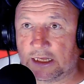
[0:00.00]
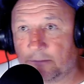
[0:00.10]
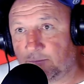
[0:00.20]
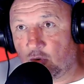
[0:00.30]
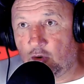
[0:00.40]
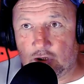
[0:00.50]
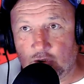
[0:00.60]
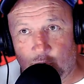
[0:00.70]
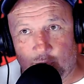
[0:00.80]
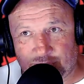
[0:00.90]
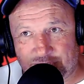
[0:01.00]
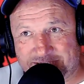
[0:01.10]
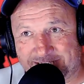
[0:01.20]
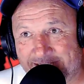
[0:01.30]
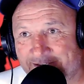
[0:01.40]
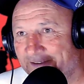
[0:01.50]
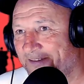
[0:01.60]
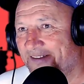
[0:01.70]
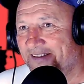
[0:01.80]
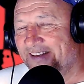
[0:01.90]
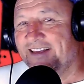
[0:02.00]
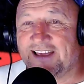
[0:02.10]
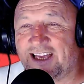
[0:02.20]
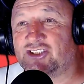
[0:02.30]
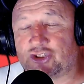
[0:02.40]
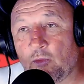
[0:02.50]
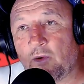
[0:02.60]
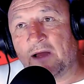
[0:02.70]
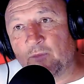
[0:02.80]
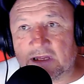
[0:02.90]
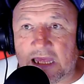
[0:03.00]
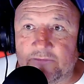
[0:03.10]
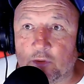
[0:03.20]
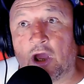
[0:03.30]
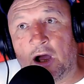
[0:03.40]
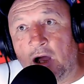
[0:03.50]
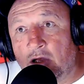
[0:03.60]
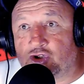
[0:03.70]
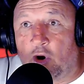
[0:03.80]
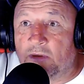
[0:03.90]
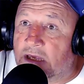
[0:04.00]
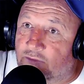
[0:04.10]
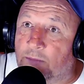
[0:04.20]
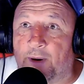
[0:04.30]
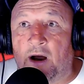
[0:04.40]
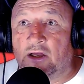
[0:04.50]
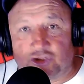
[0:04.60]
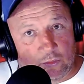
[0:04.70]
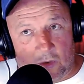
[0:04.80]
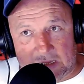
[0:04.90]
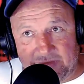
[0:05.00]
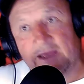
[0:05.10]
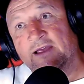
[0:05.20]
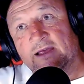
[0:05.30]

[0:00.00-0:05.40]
England, call it Yorkshire tea. Yeah. And so, and we'll give you cars or we give you parts or whatever.